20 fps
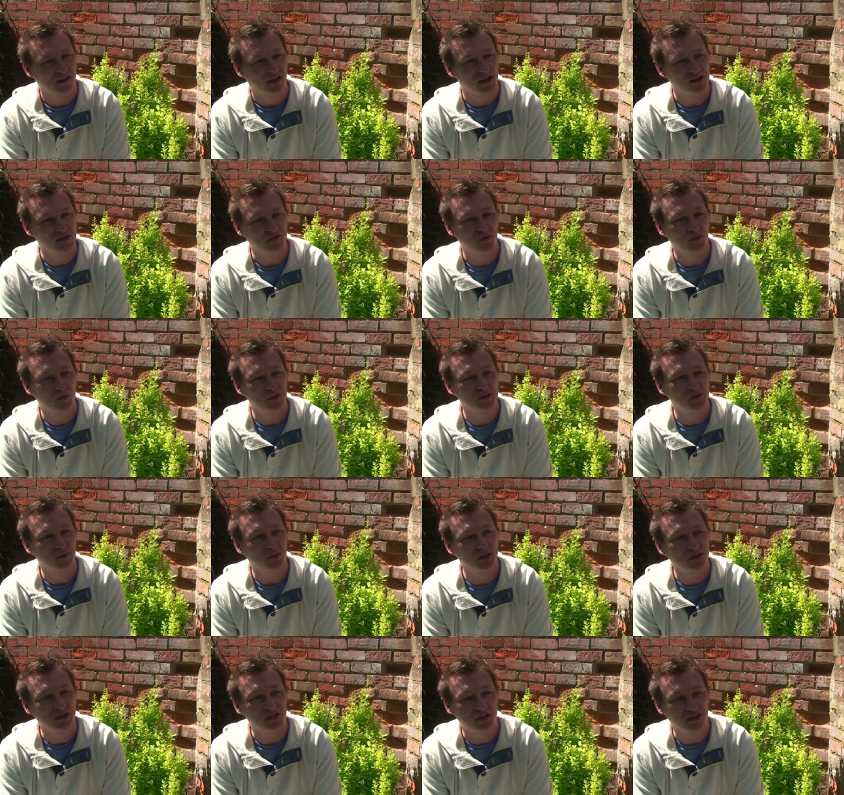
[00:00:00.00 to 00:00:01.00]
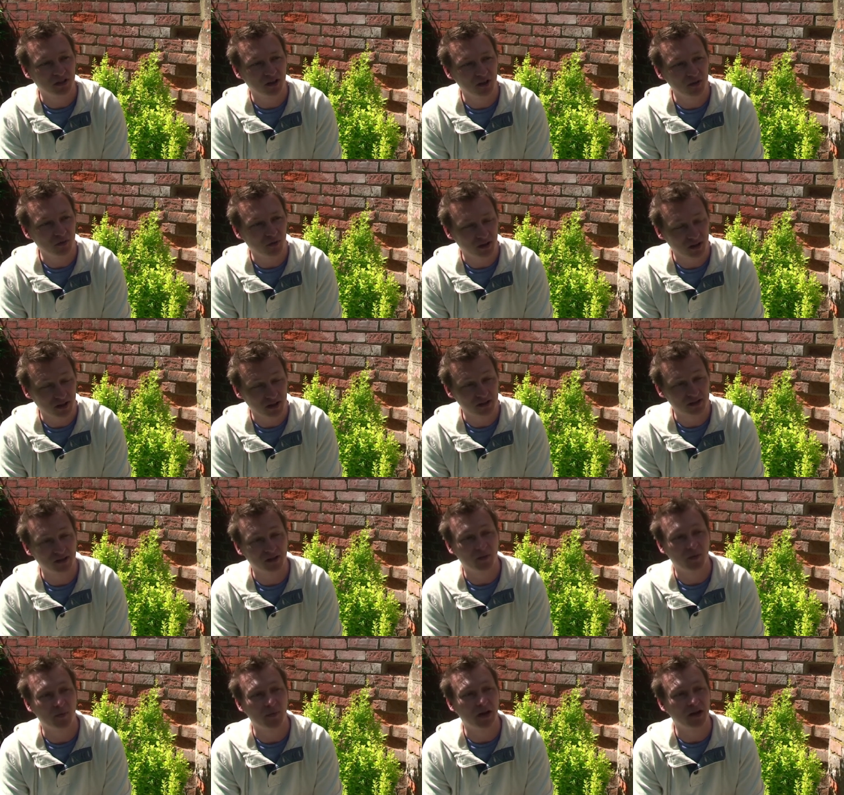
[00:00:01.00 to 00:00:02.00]
And you've always wanted to know what it is
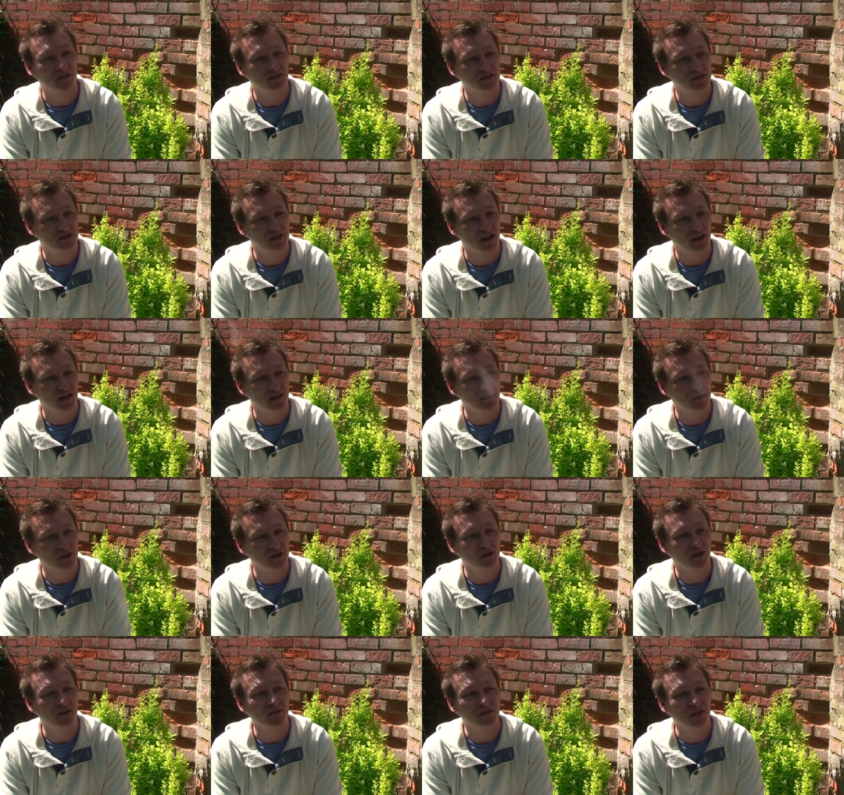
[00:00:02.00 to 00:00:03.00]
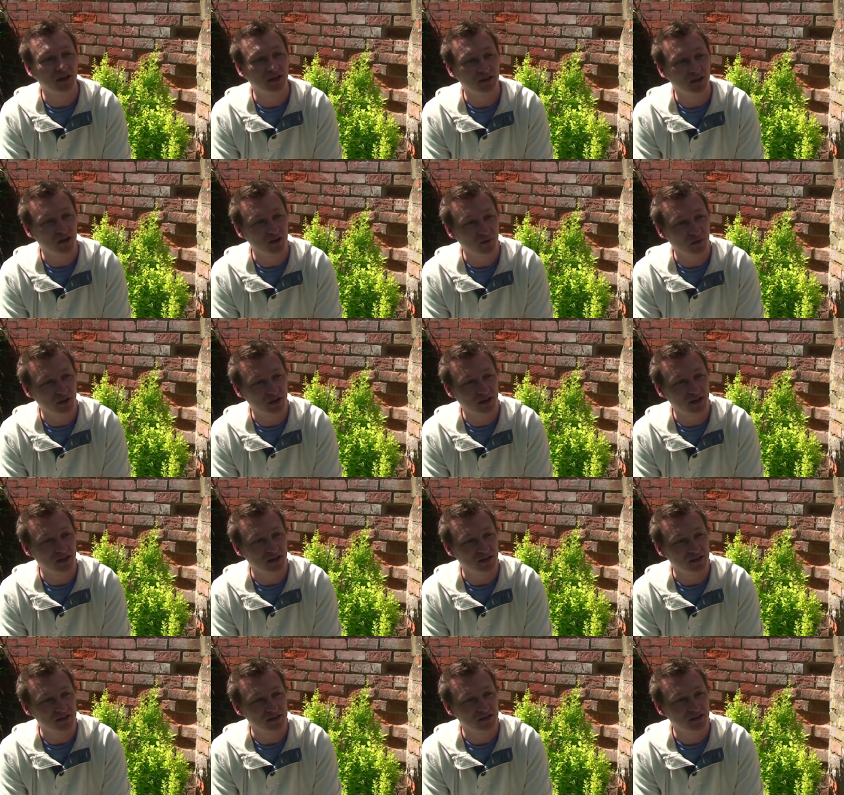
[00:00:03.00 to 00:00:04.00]
that I'm about to say, but you don't yet know what it
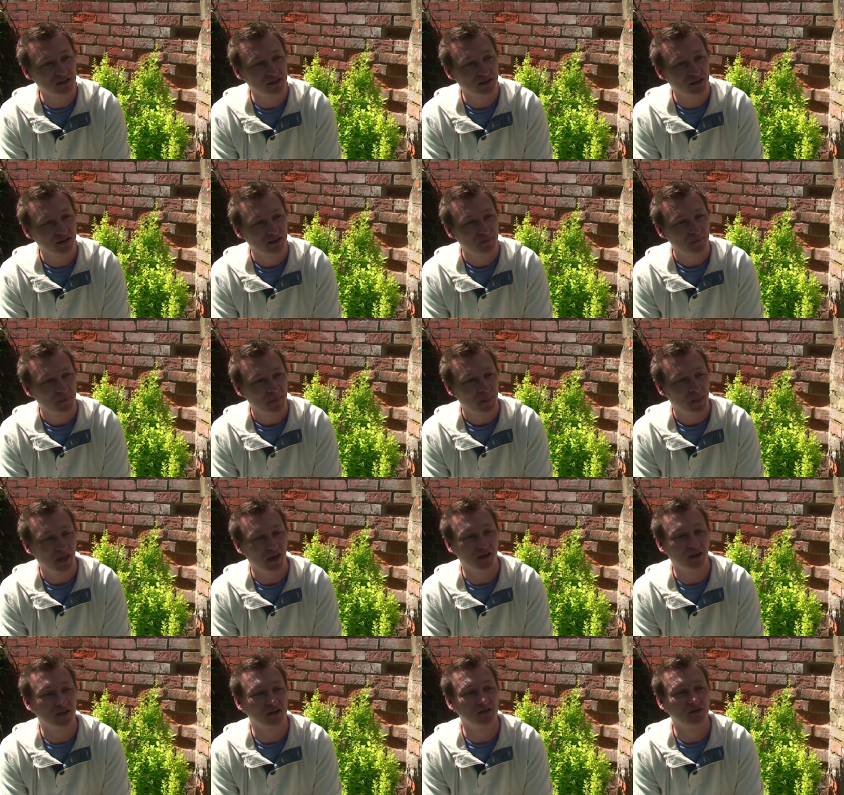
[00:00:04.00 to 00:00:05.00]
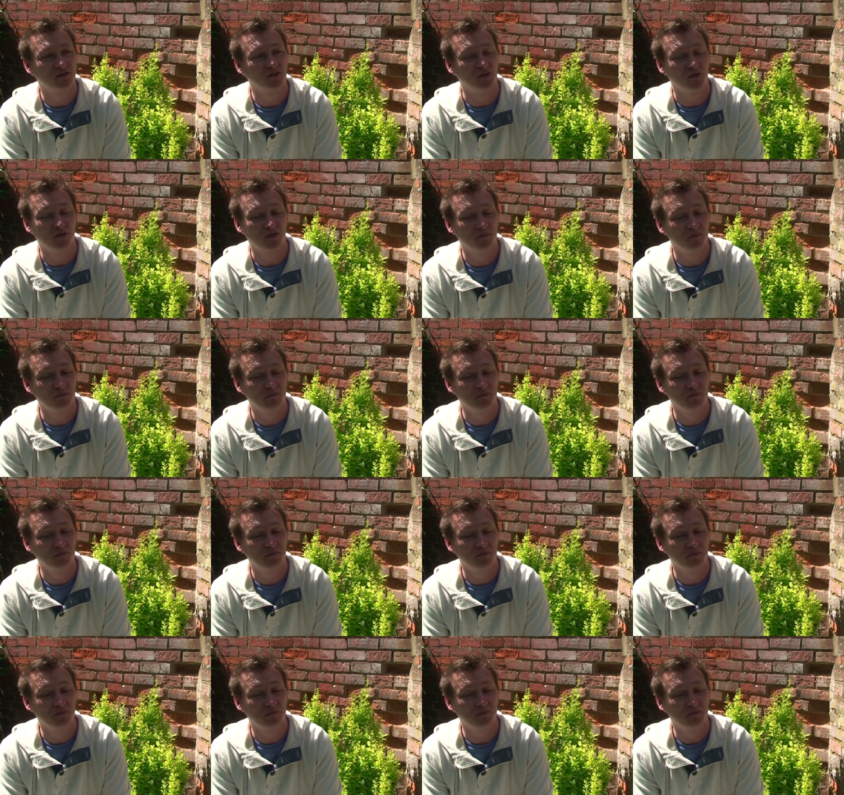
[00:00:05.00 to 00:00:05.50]
is. And I can talk